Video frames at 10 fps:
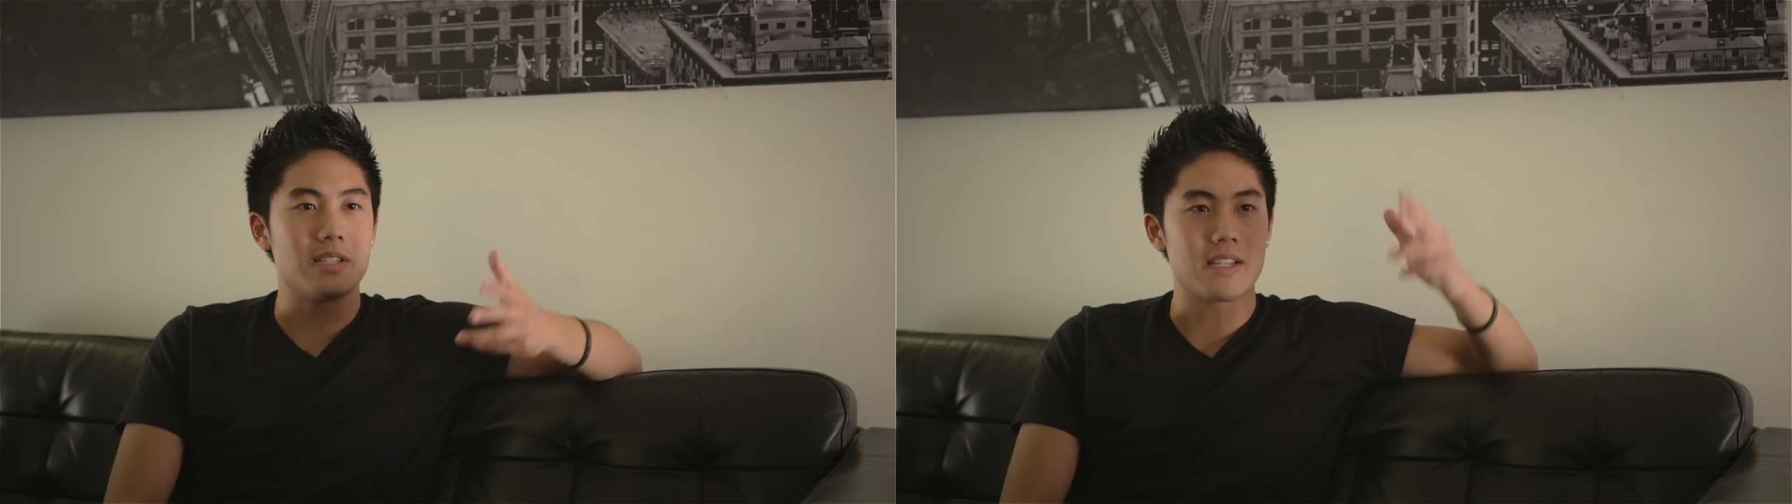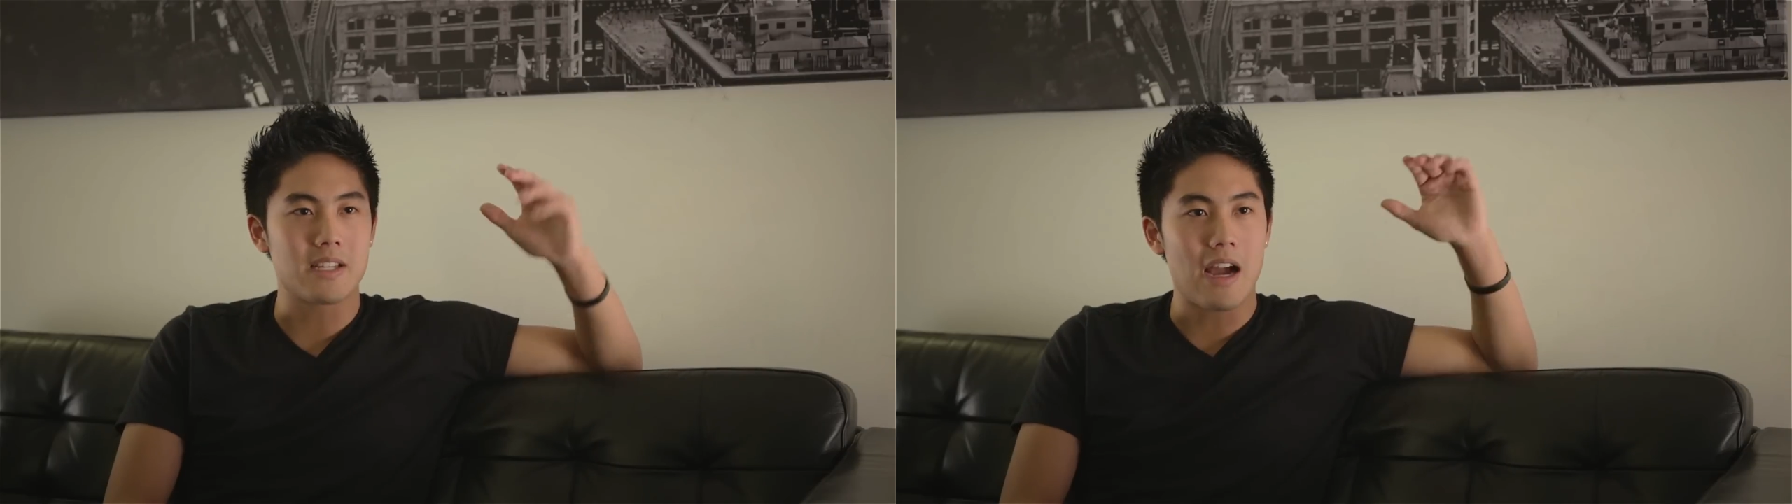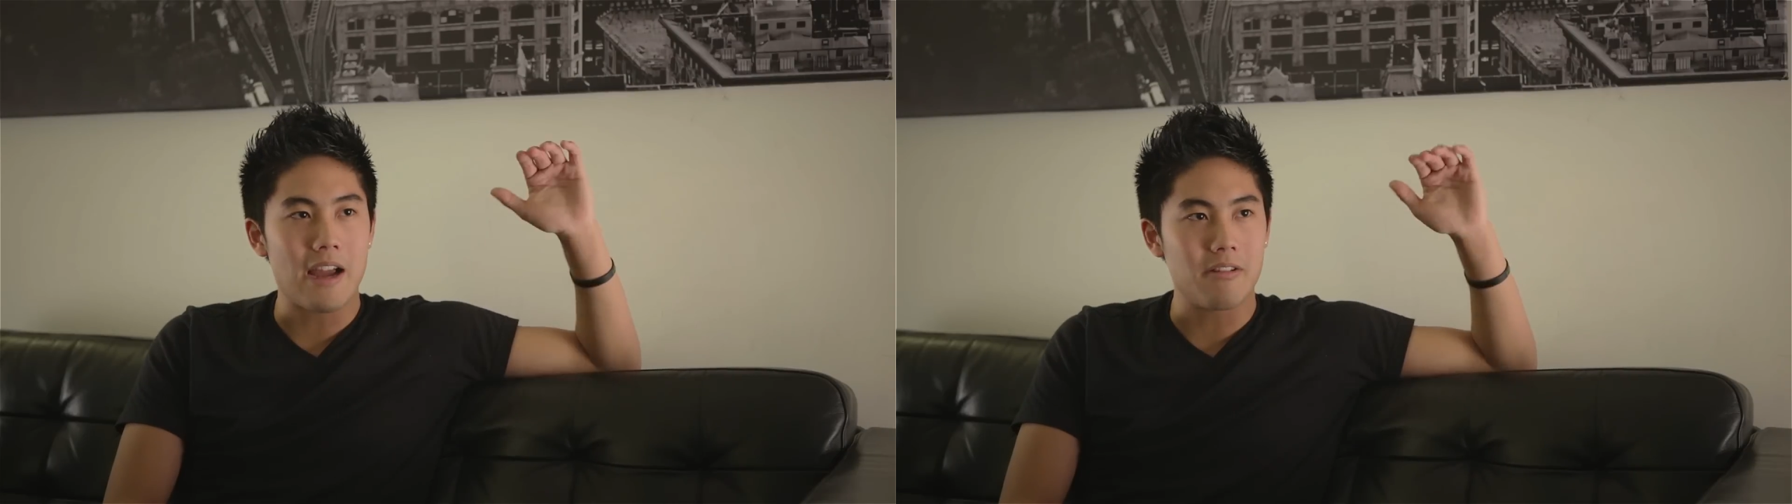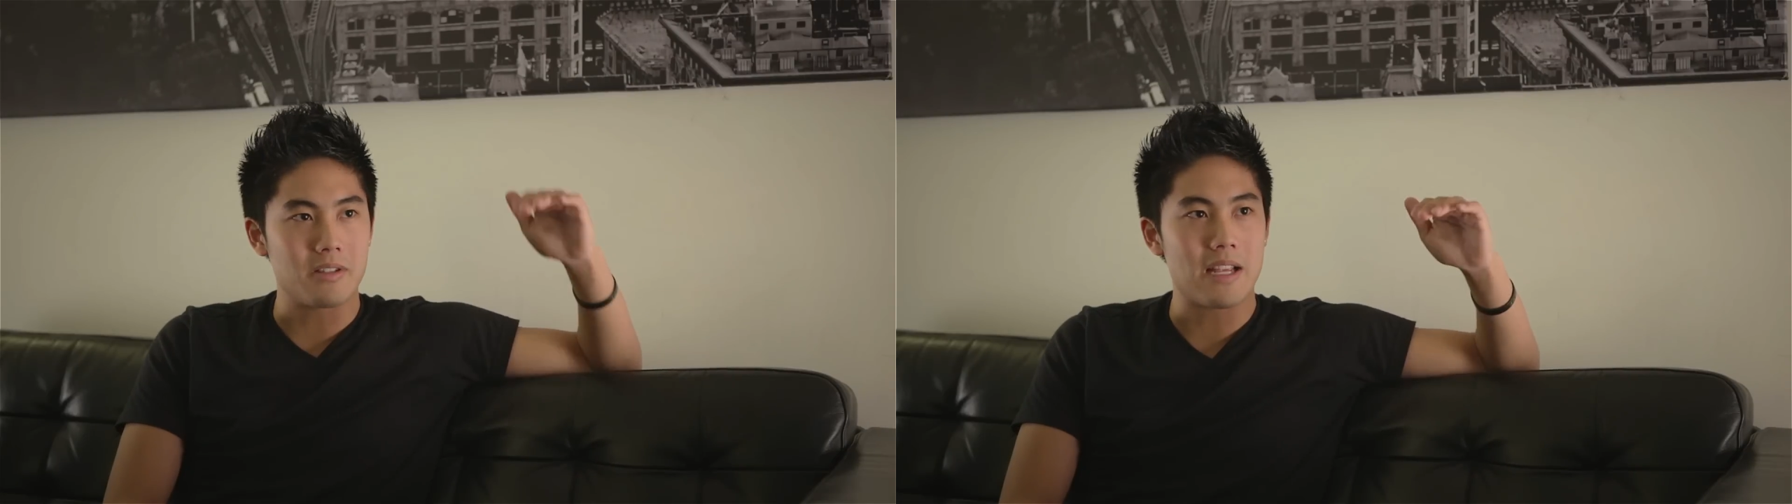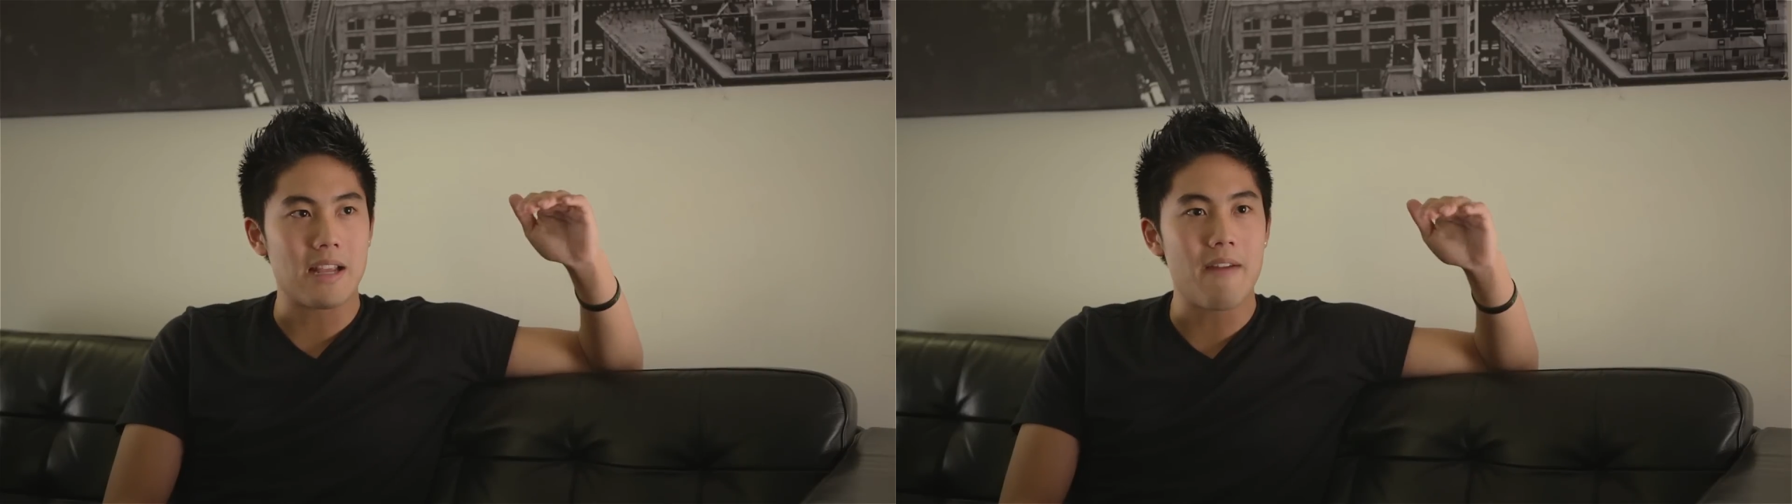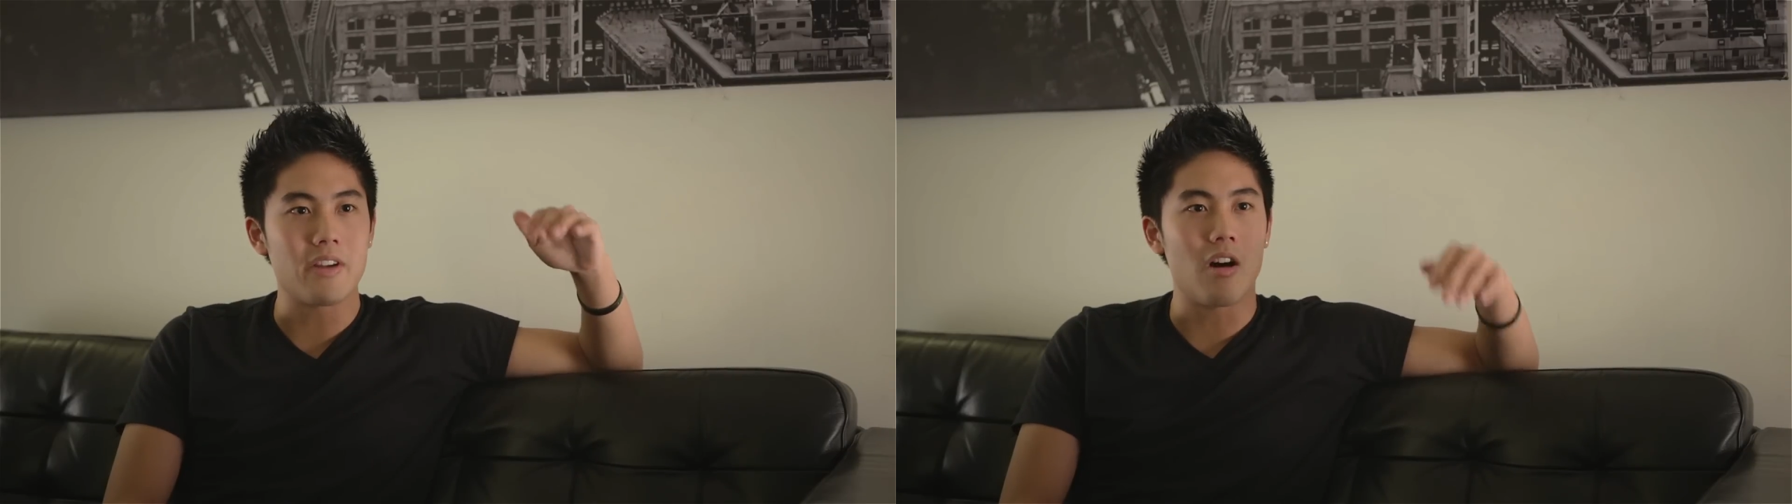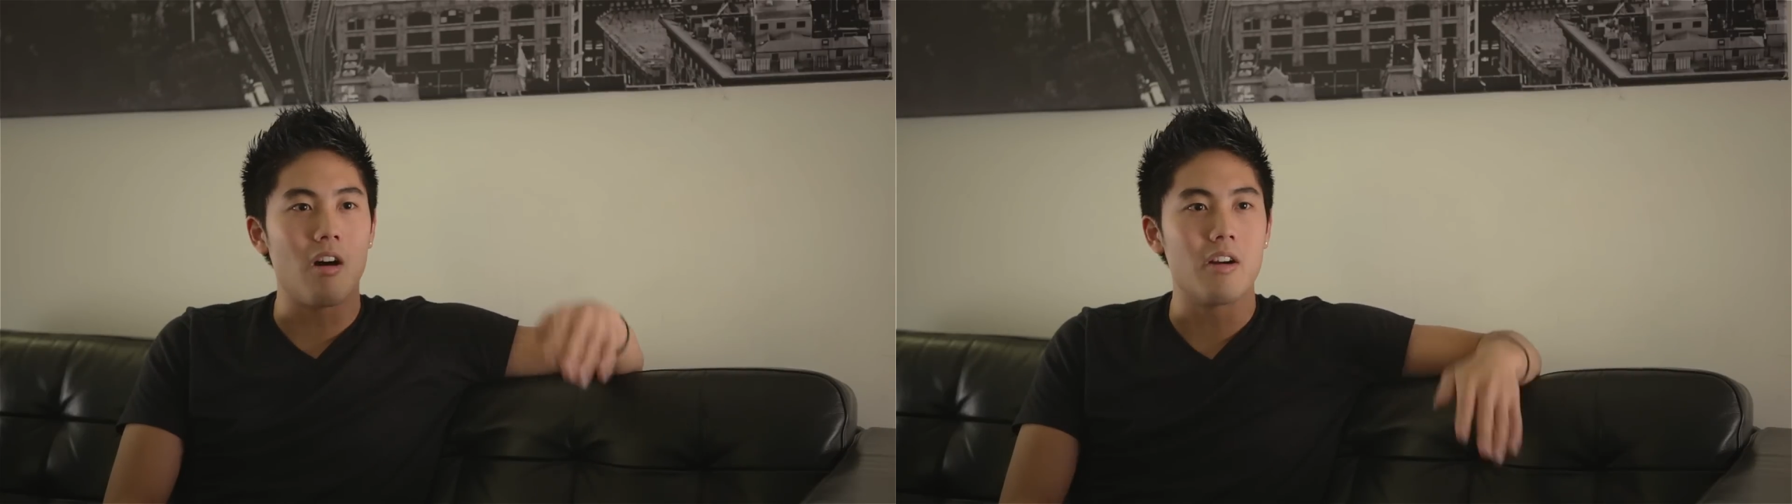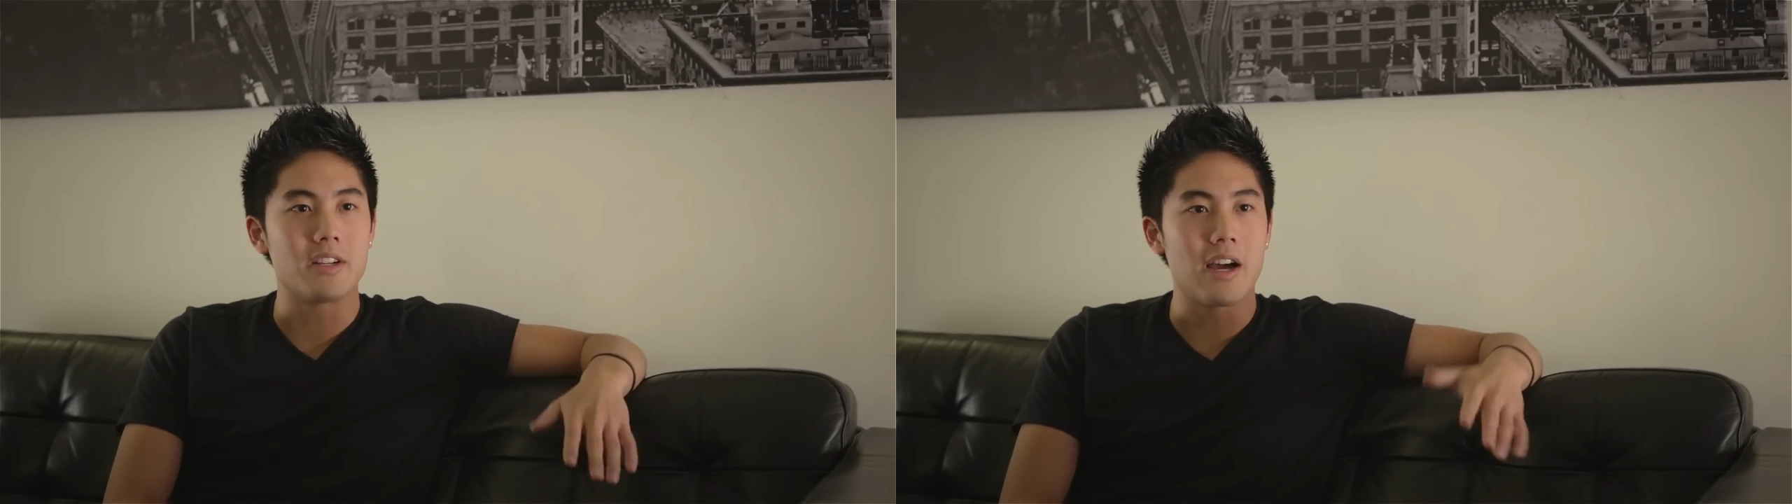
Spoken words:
this guy who's having a hard